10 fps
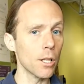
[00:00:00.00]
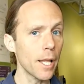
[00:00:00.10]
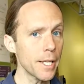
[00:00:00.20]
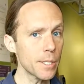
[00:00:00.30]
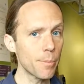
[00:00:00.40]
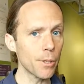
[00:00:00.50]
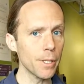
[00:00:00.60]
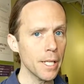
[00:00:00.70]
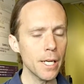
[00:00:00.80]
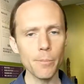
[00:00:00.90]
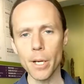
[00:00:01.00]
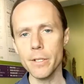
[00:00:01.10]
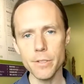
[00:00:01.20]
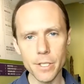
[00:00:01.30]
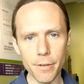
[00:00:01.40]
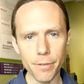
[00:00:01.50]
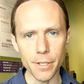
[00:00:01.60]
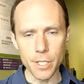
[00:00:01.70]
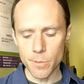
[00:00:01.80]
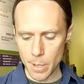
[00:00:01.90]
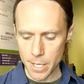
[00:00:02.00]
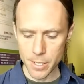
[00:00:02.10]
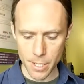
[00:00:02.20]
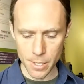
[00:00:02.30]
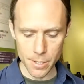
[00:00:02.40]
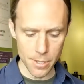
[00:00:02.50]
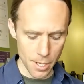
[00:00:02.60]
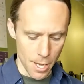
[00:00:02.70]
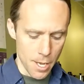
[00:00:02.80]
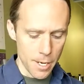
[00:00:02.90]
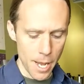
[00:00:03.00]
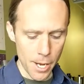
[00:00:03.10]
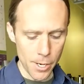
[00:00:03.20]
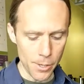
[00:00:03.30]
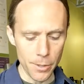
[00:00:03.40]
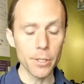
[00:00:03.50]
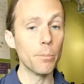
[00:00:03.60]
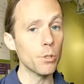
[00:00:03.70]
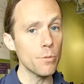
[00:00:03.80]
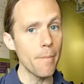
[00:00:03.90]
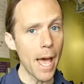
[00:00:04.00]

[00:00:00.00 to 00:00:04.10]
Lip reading: like spirulina, but different species. Now, the Blue